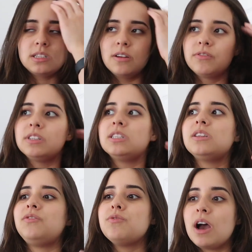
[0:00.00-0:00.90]
So for instance,
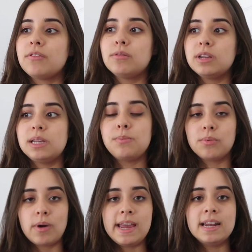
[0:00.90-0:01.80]
if you have a really
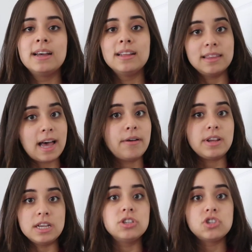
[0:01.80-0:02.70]
bright,
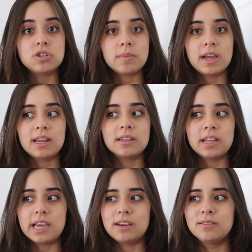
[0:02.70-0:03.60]
loud instrument
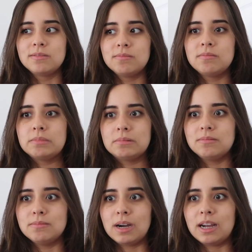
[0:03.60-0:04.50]
like
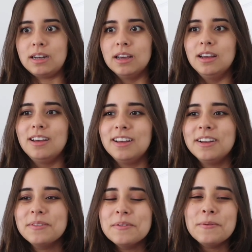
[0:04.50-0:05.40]
mine,
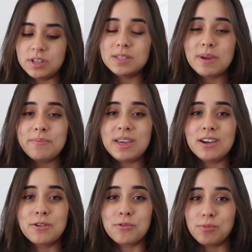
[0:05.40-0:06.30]
this might be
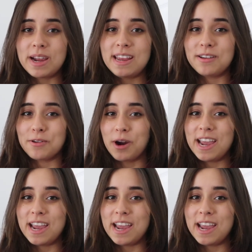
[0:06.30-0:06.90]
a great